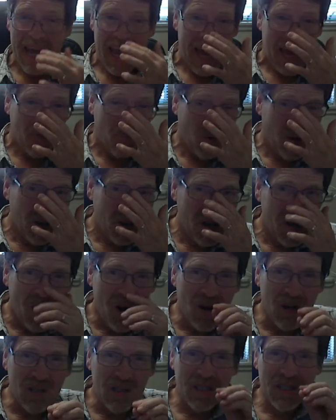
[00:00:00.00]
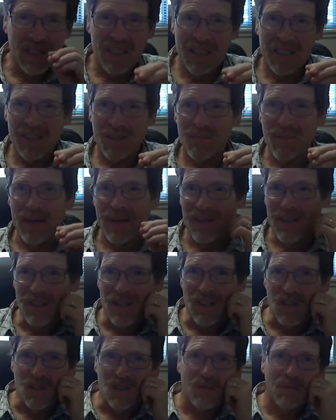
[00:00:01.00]
And one of the hardest things about
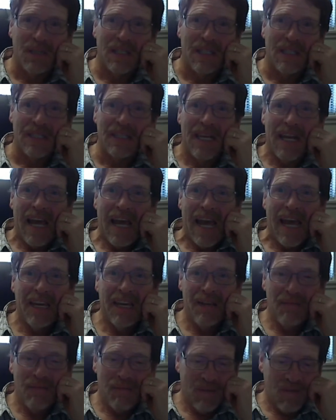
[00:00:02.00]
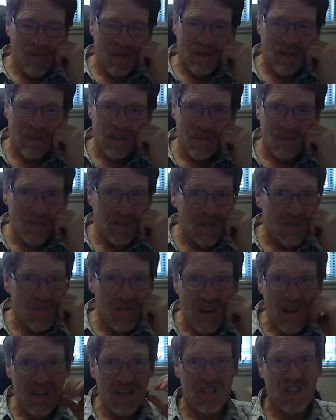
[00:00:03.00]
this sermon is there's some
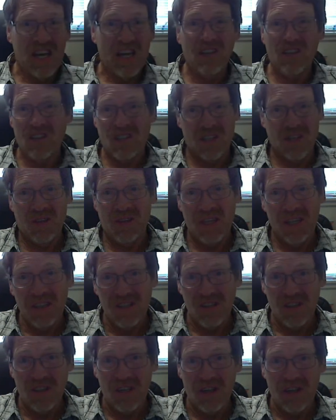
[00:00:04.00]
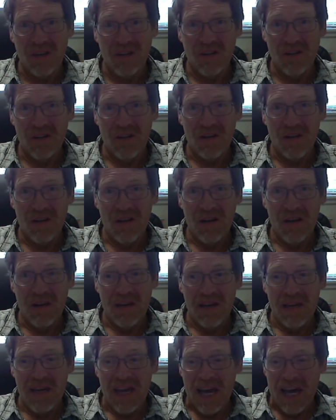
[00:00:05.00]
very challenging things in here.
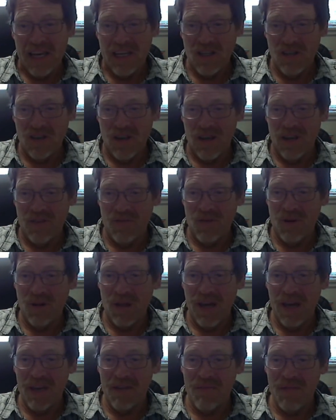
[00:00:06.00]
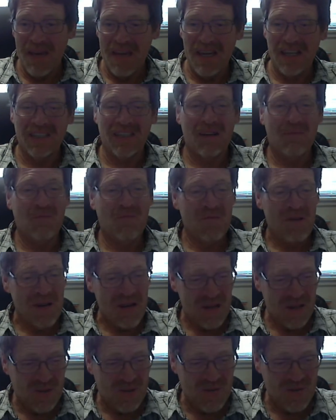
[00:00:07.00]
And if you're like me, as I'm
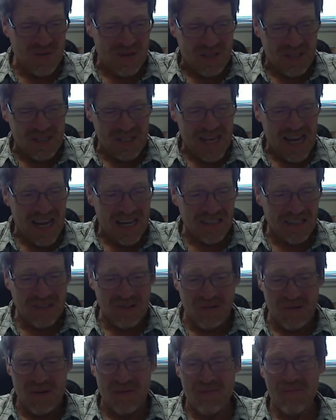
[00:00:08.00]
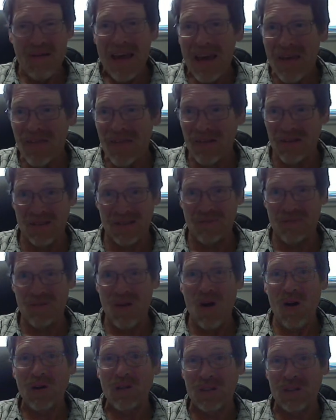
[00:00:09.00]
reading through this text going, man, there's some
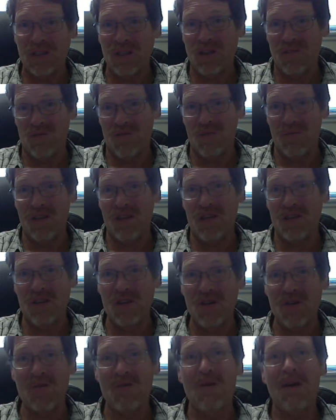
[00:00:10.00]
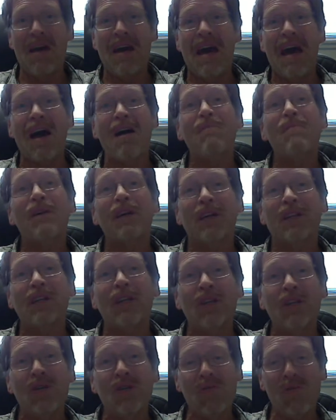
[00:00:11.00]
hard stuff for me to do. How am I going to
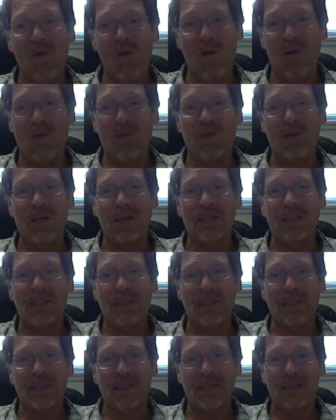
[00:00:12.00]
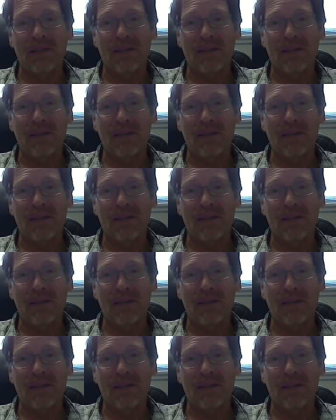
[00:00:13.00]
do all this?